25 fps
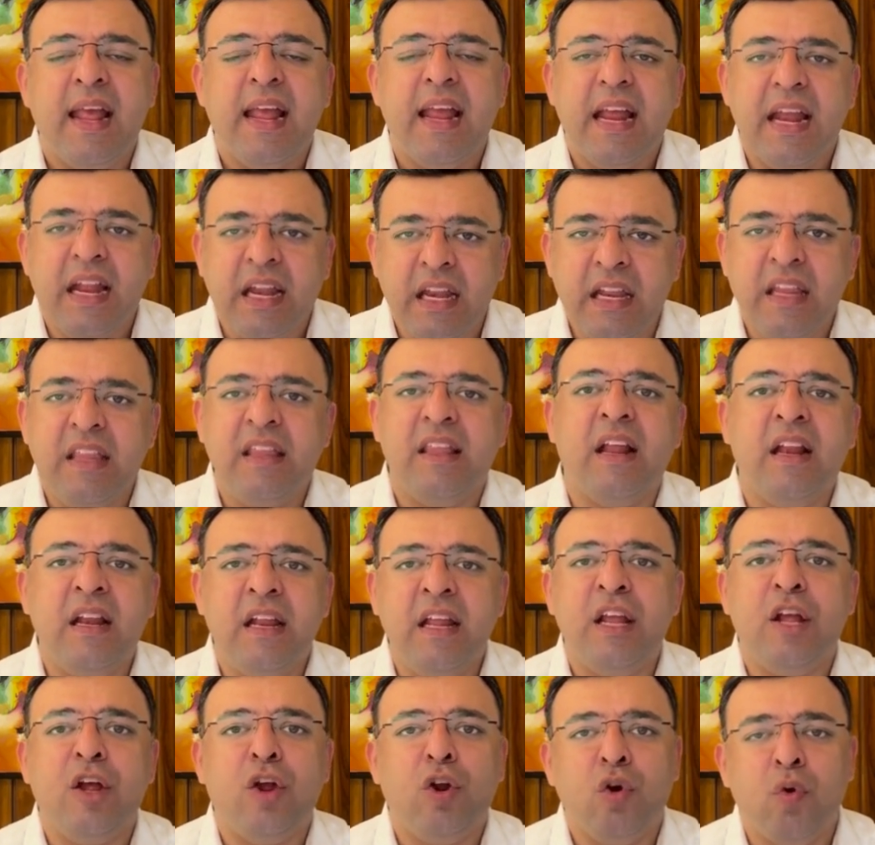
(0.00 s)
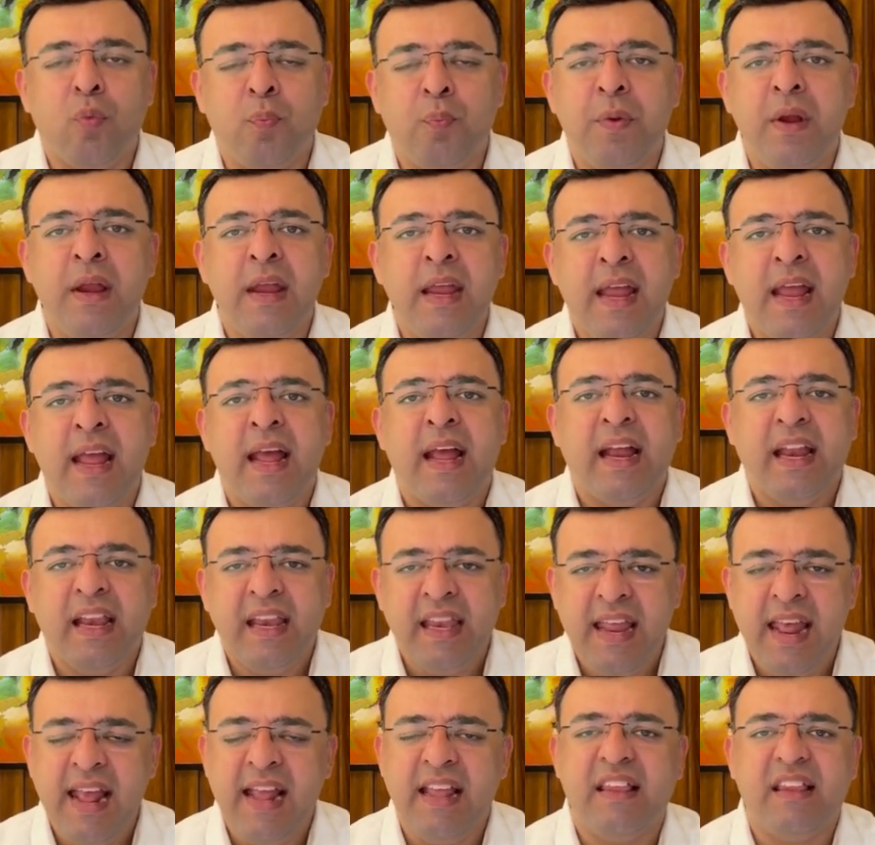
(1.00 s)
initially rupee
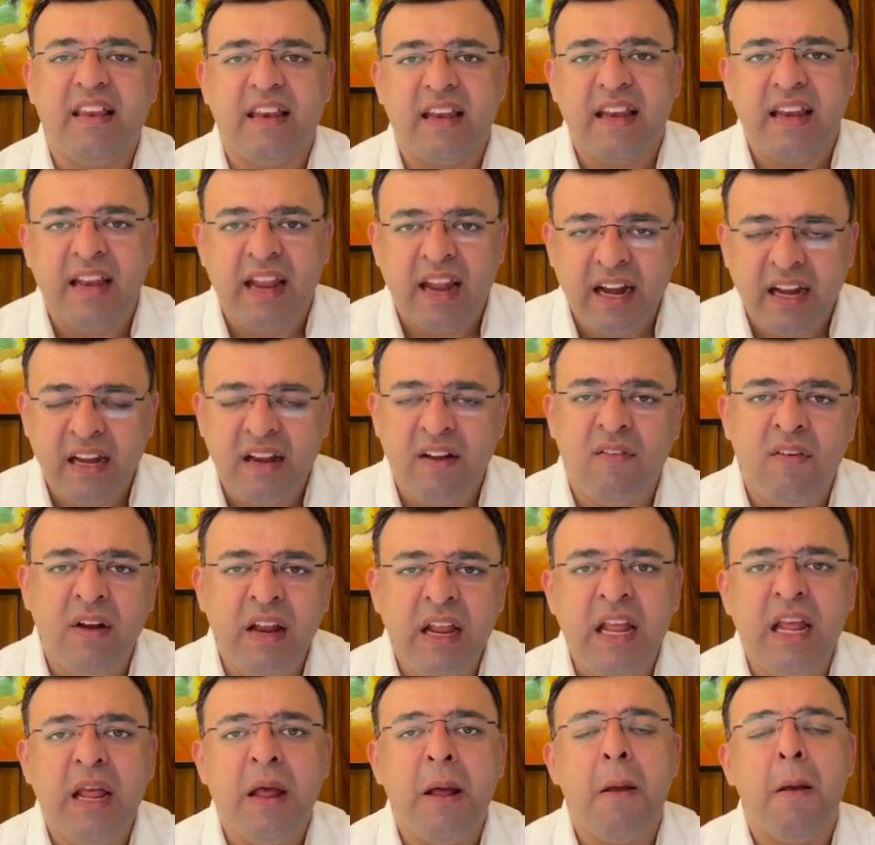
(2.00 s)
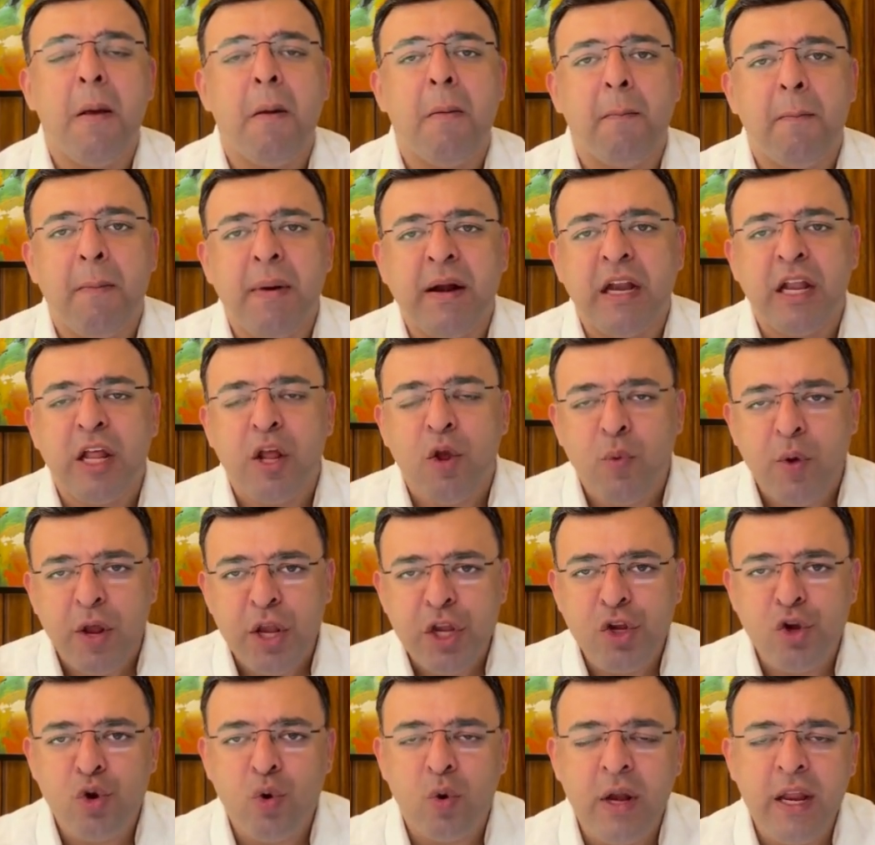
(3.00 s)
reacts negatively, but
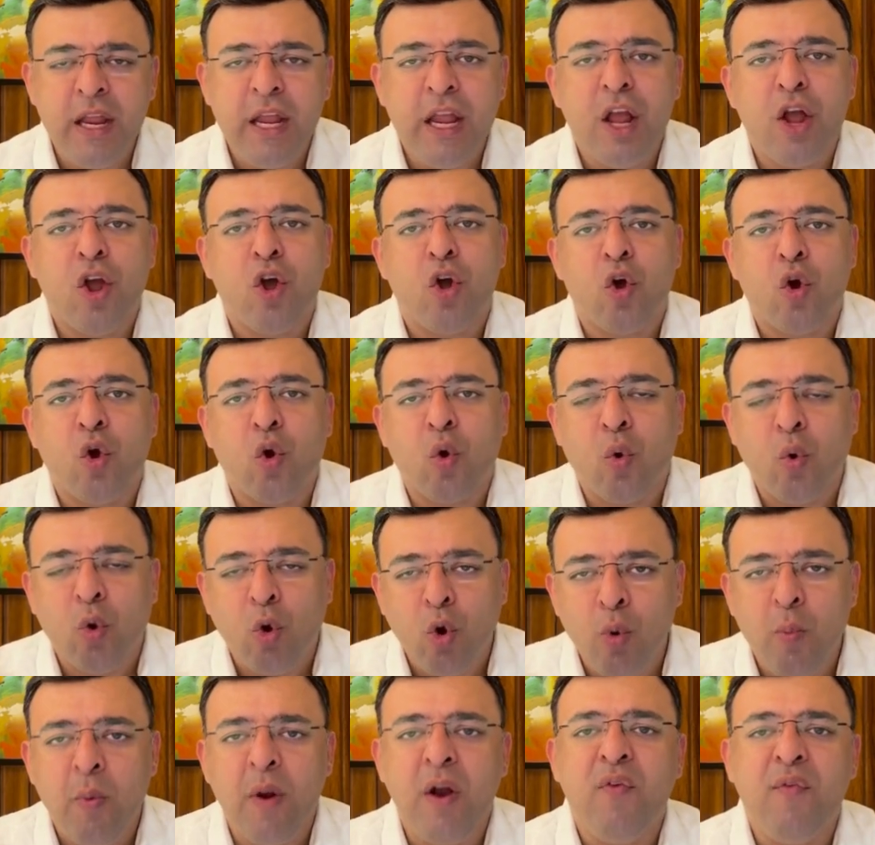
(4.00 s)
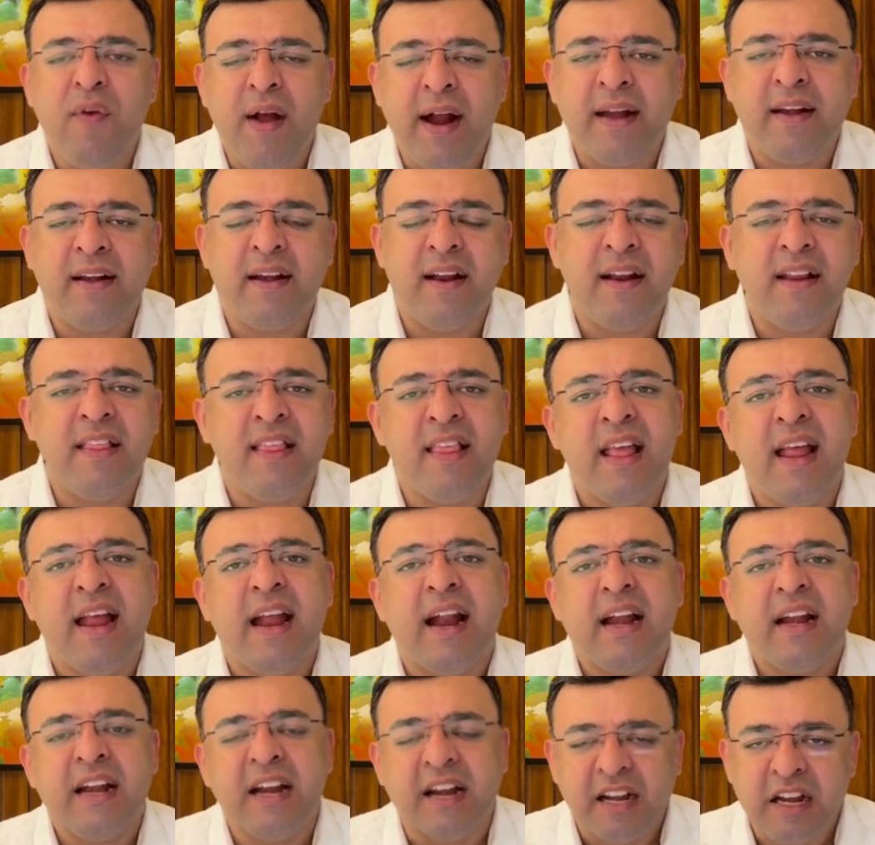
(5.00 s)
eventually global factors
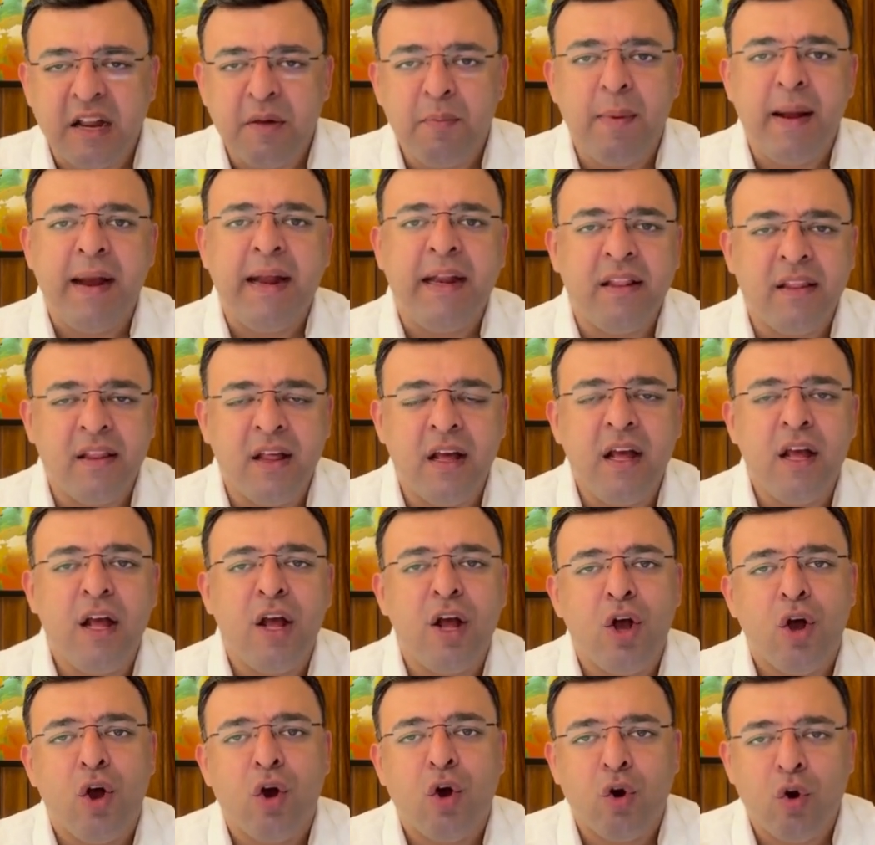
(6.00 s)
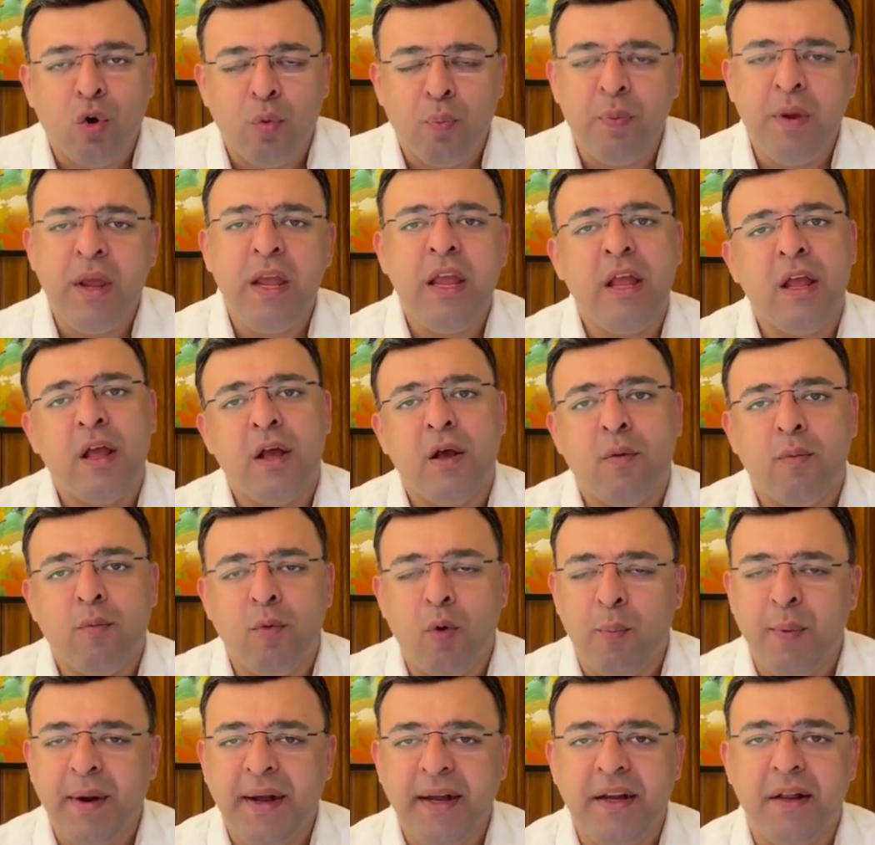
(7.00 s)
determine the rupee
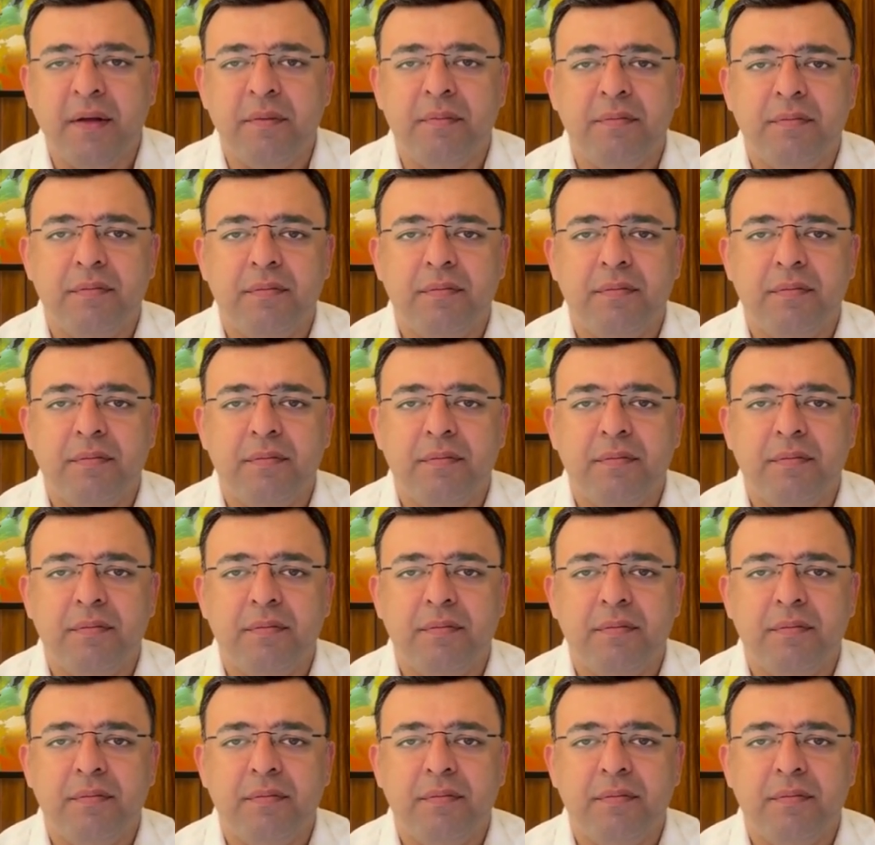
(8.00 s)
momentum.